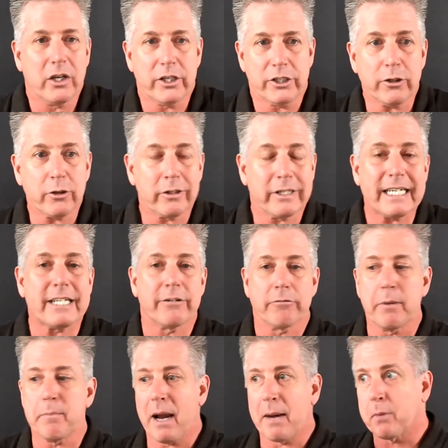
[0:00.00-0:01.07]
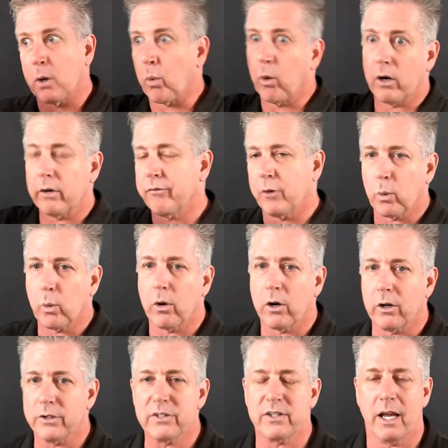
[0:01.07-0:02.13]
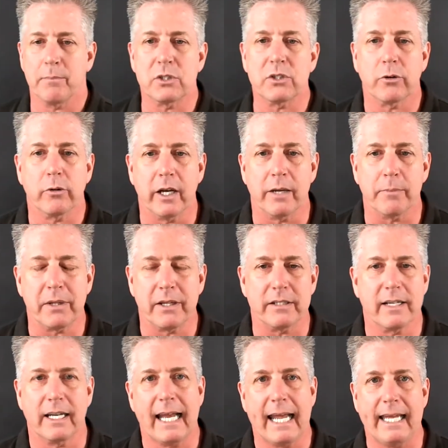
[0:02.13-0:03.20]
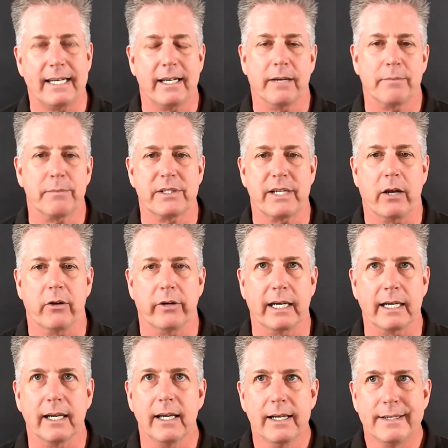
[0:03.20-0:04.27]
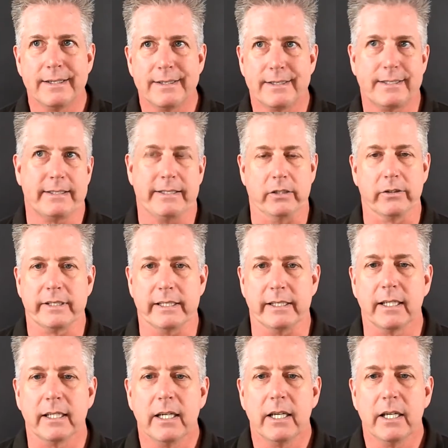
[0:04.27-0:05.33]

you don't need to remember word for word some script that's going to end up sounding stilted.